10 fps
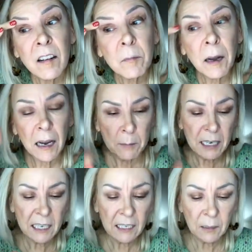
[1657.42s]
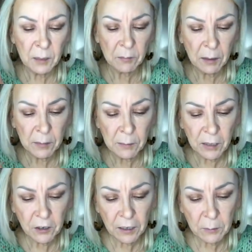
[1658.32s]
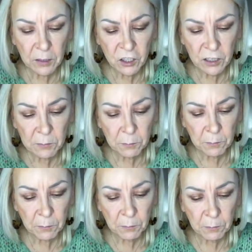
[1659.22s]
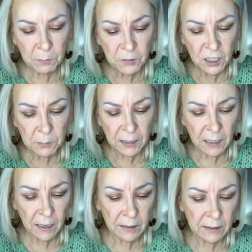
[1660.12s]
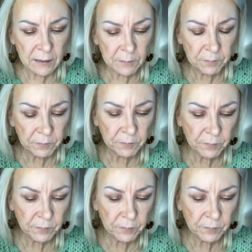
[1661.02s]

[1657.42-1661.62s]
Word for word: Of my, I'm taking a little bit of my BB cream and just, just because